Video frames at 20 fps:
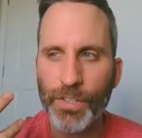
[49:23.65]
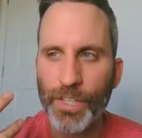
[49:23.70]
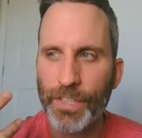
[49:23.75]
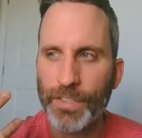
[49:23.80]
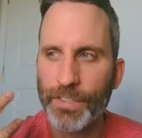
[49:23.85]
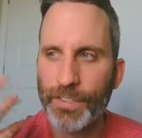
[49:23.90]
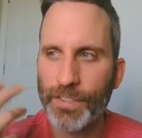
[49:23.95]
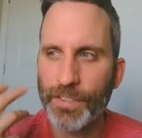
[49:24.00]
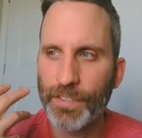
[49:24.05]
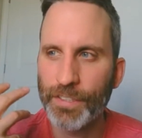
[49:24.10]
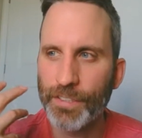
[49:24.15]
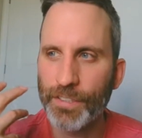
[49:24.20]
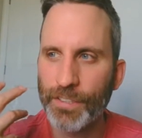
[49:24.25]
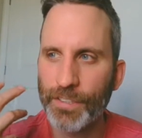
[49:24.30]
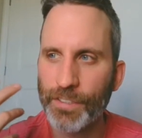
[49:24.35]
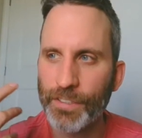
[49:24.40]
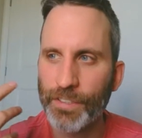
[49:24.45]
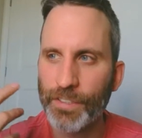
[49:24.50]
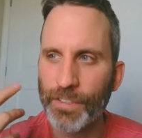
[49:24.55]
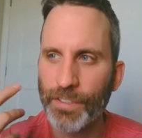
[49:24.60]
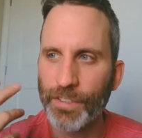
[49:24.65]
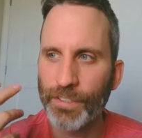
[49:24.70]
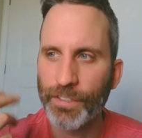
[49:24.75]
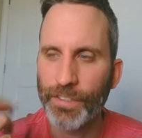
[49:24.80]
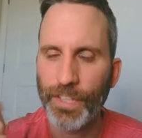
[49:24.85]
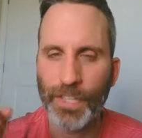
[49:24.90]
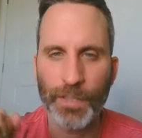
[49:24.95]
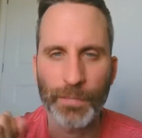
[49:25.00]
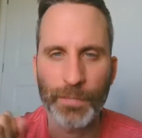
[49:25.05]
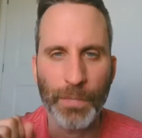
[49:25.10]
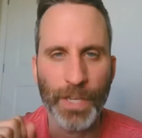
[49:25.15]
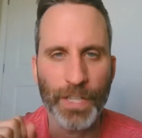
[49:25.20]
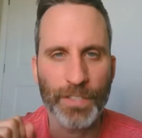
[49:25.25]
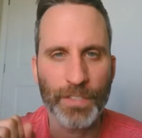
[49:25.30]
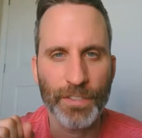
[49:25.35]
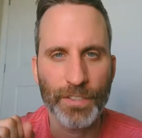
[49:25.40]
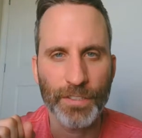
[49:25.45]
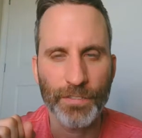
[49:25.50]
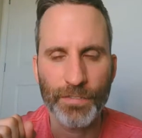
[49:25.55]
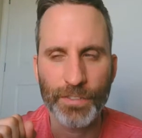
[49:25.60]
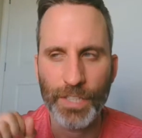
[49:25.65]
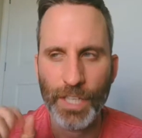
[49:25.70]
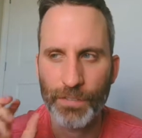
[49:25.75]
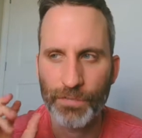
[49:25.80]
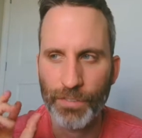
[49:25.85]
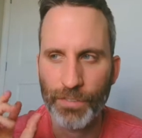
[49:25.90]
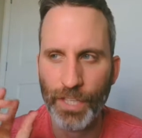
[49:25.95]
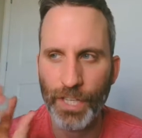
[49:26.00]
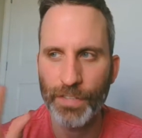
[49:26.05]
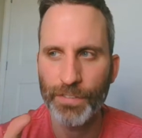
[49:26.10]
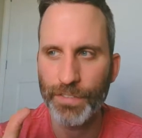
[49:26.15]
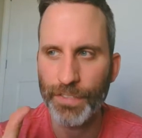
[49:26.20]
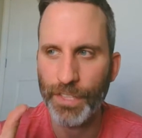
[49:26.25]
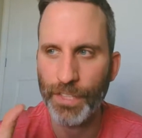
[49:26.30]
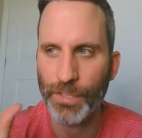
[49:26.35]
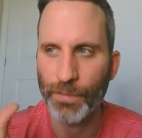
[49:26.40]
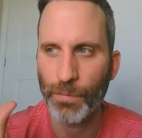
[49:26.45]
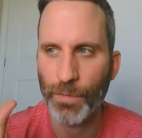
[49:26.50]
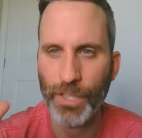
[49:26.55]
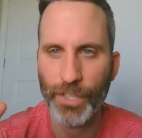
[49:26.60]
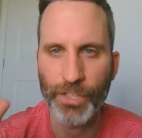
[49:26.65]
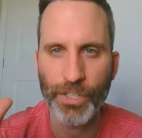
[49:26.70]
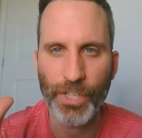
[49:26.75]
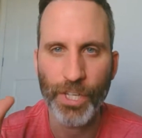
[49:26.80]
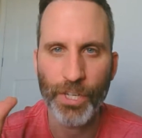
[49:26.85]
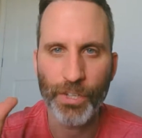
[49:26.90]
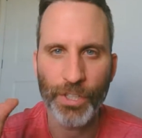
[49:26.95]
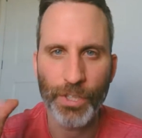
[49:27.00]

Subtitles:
That's kind of the basis of a type 5 is they want to know.